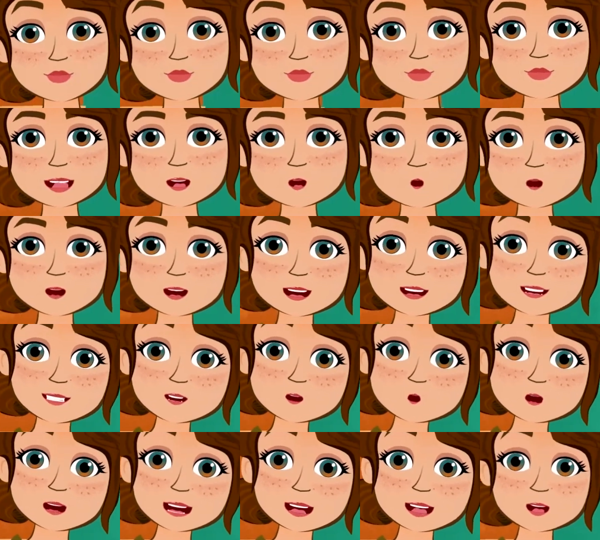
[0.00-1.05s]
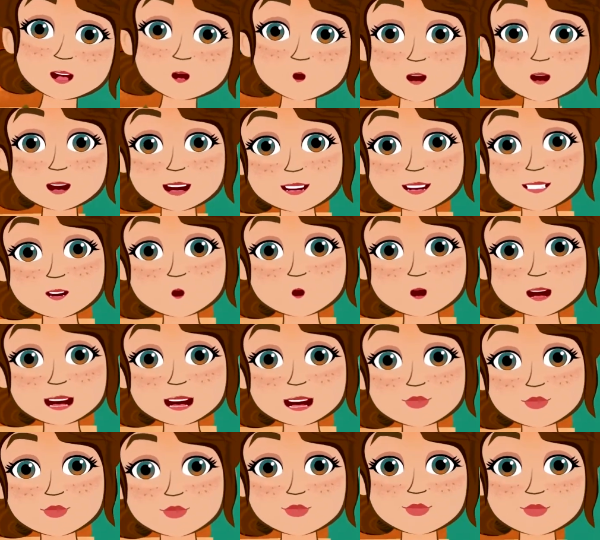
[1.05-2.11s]
her ghost would haunt that person
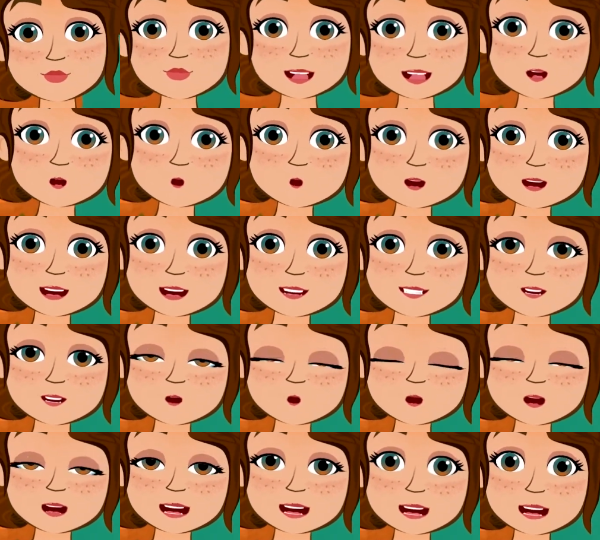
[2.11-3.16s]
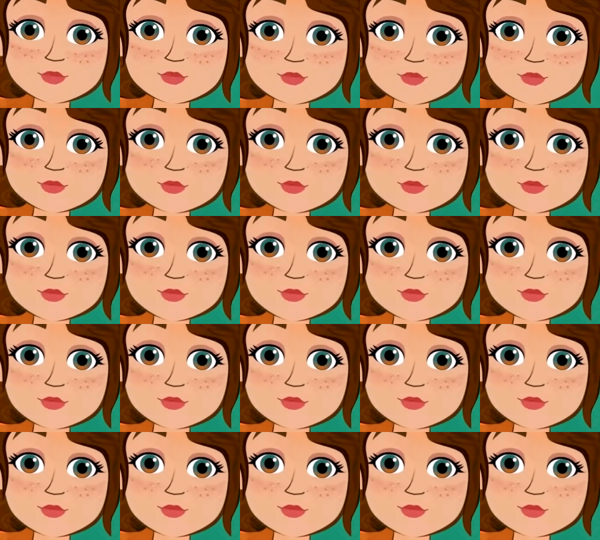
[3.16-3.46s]
to the day they die."